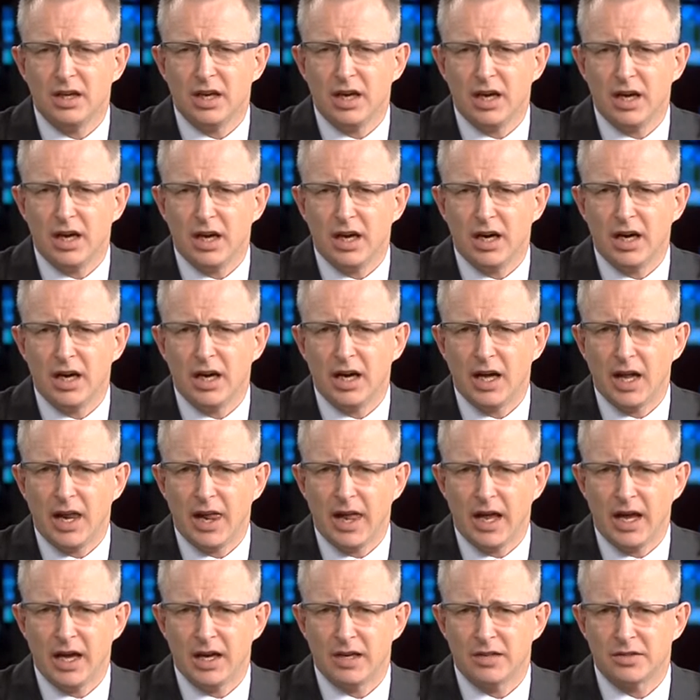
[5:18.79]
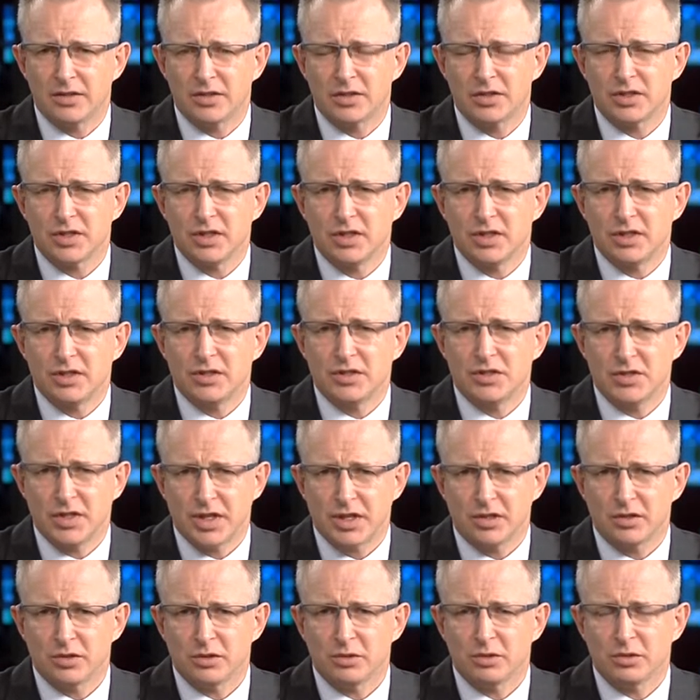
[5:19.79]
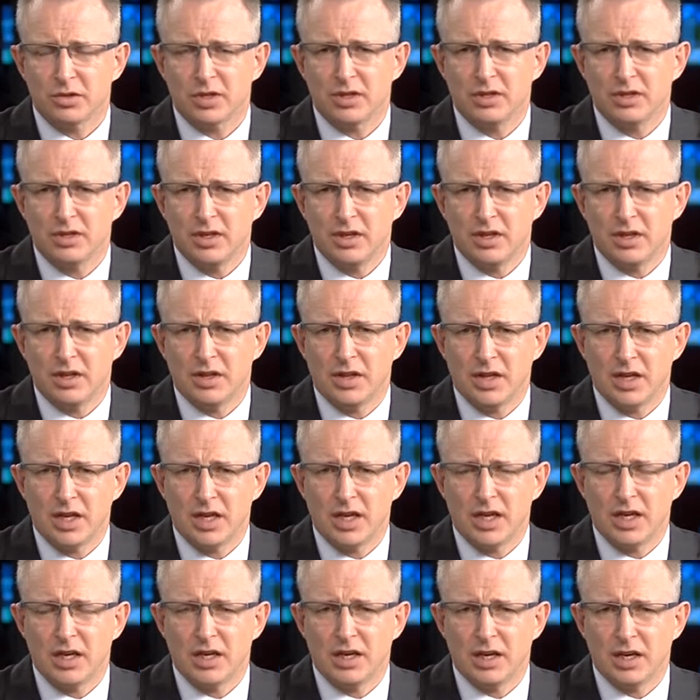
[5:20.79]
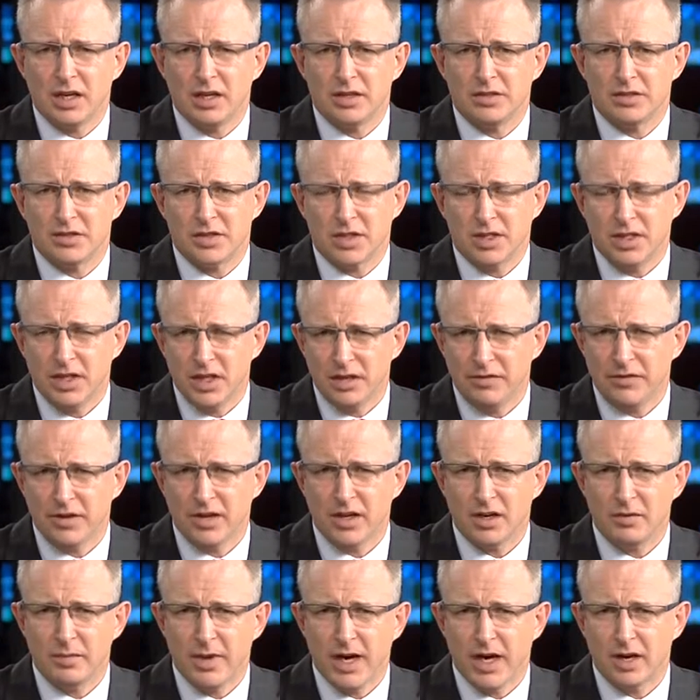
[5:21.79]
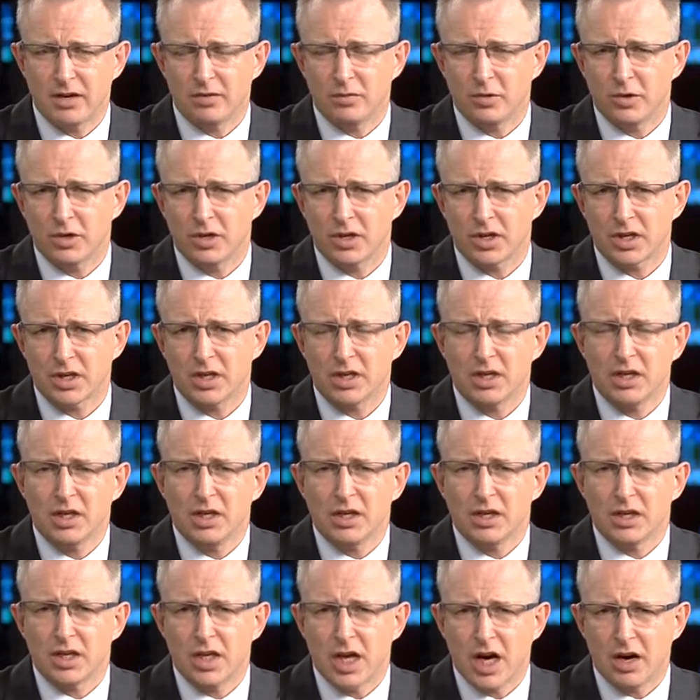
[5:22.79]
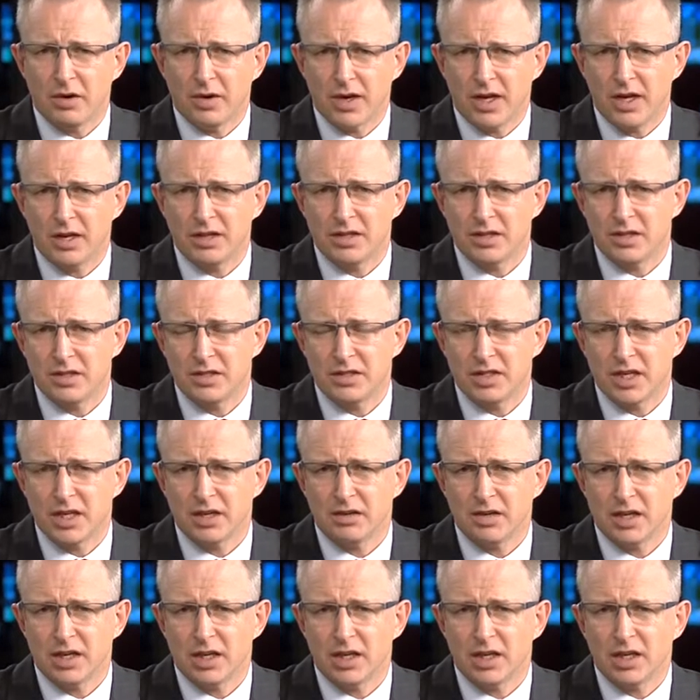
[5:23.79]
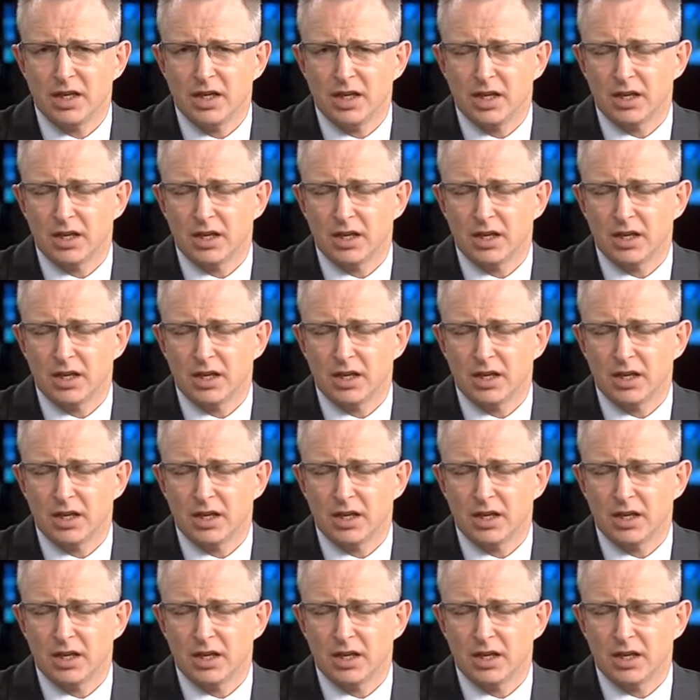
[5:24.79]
uh, has signalled the significant amount of work going into this area.